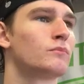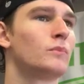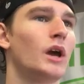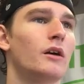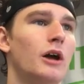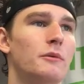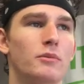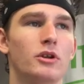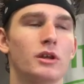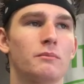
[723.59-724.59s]
yeah, I've been
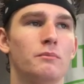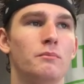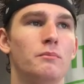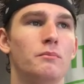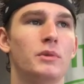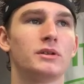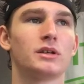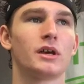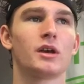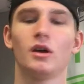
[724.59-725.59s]
pretty, like, busy,
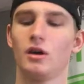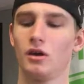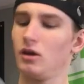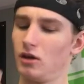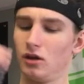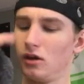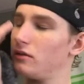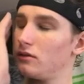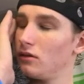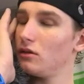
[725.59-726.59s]
like,
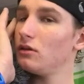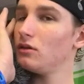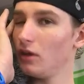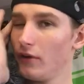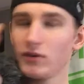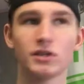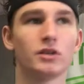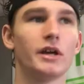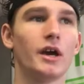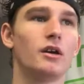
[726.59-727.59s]
every
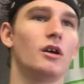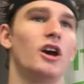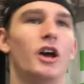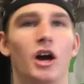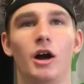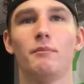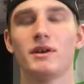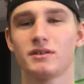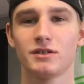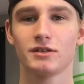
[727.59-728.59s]
single day. Uh,
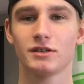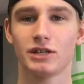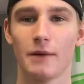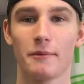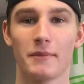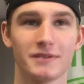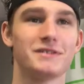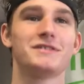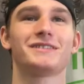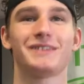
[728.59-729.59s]
messages on top of
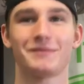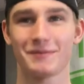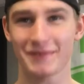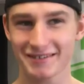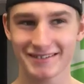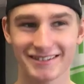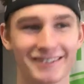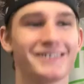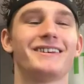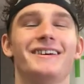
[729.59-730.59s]
messages on top of
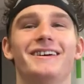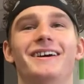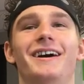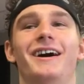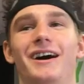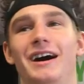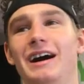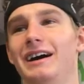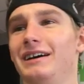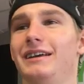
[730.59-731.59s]
messages.
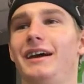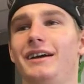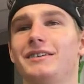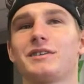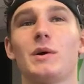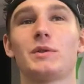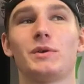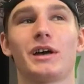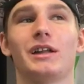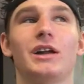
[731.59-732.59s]
Uh, yeah, just going through,
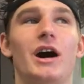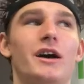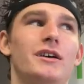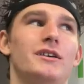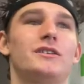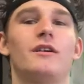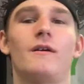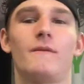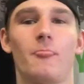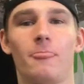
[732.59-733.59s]
like, a lot.
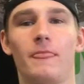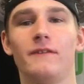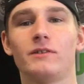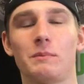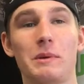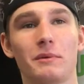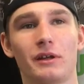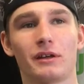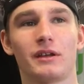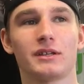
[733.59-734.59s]
So, even the people,
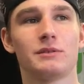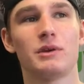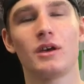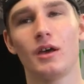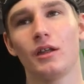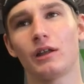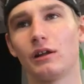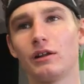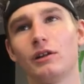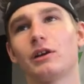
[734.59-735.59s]
like, next to me,
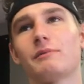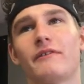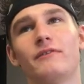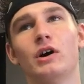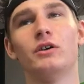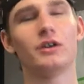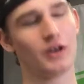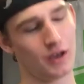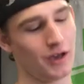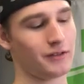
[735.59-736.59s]
they'll look at my phone,
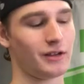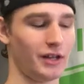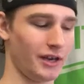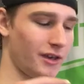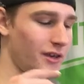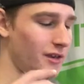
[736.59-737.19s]
and they're like,